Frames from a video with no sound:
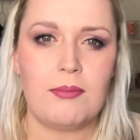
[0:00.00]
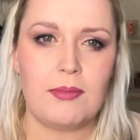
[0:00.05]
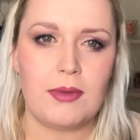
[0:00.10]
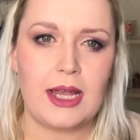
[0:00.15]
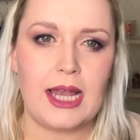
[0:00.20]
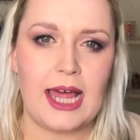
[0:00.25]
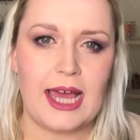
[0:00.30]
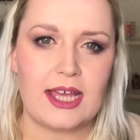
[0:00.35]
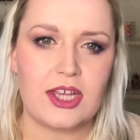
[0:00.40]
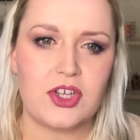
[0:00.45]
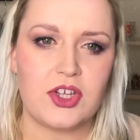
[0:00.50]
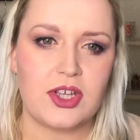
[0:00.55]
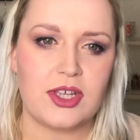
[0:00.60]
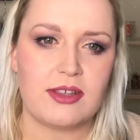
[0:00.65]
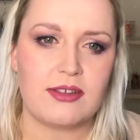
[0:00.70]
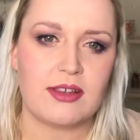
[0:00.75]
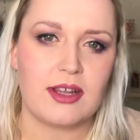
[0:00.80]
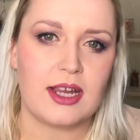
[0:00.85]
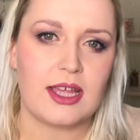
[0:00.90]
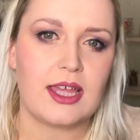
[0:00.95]

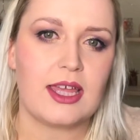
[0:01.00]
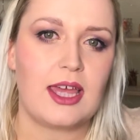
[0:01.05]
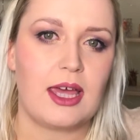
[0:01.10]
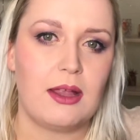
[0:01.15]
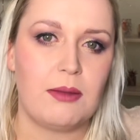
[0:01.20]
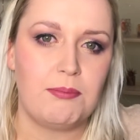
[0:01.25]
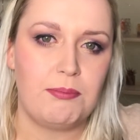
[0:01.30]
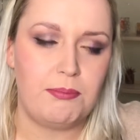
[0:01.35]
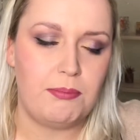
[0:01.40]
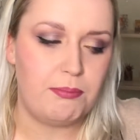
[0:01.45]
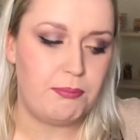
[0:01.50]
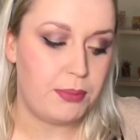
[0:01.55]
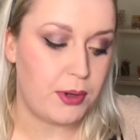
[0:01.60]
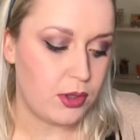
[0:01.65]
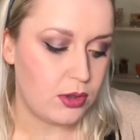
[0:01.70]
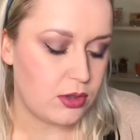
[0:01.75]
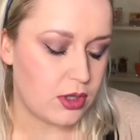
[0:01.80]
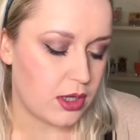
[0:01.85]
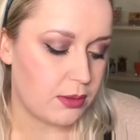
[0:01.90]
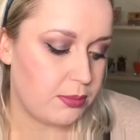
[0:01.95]
lashes and get a
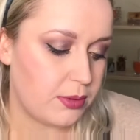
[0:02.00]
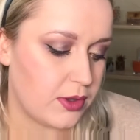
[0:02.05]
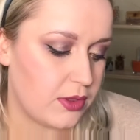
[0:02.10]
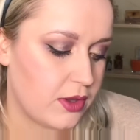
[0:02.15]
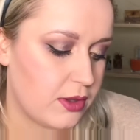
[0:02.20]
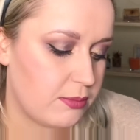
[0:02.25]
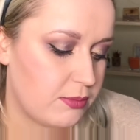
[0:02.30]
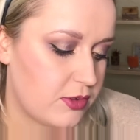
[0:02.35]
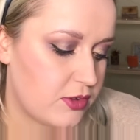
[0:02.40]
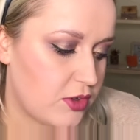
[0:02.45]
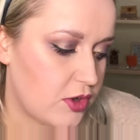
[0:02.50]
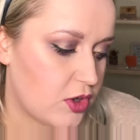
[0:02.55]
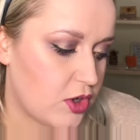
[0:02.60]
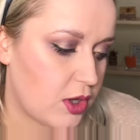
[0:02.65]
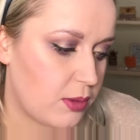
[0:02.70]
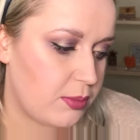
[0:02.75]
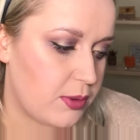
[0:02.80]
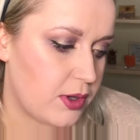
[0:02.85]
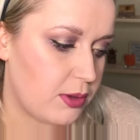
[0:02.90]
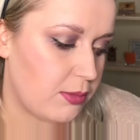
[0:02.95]
bulk up on them, stock
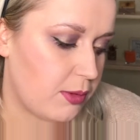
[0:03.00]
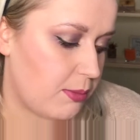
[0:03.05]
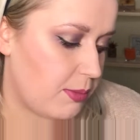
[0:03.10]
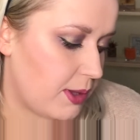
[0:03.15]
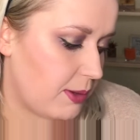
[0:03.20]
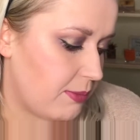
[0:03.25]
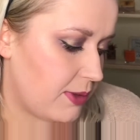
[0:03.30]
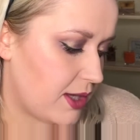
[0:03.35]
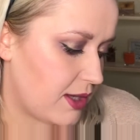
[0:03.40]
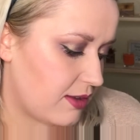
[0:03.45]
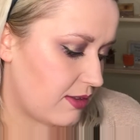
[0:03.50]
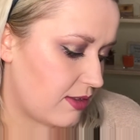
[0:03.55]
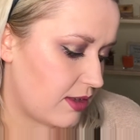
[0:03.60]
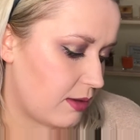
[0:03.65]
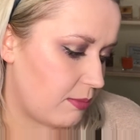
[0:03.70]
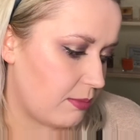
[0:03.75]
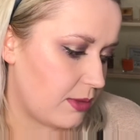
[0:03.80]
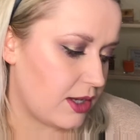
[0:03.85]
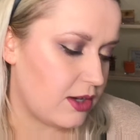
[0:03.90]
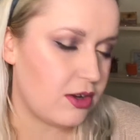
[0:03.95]
up on them a bit, because
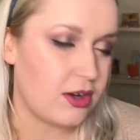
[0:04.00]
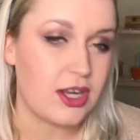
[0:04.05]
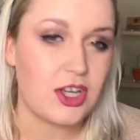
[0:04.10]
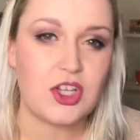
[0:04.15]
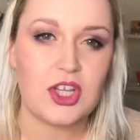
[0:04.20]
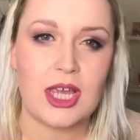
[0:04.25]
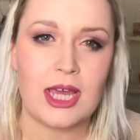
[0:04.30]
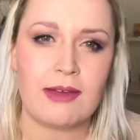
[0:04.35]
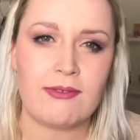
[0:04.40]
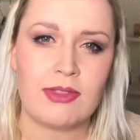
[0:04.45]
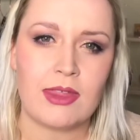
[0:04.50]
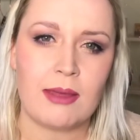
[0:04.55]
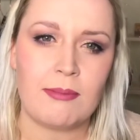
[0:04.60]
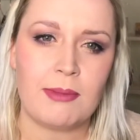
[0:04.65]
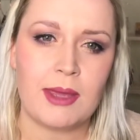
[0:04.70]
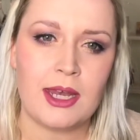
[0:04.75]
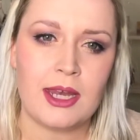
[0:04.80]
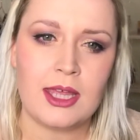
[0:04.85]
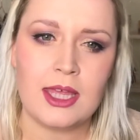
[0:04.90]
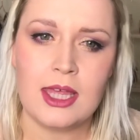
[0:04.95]
I don't actually have that
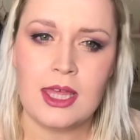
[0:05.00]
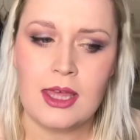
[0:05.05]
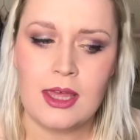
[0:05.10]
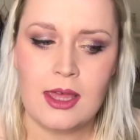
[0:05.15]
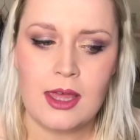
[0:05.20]
many.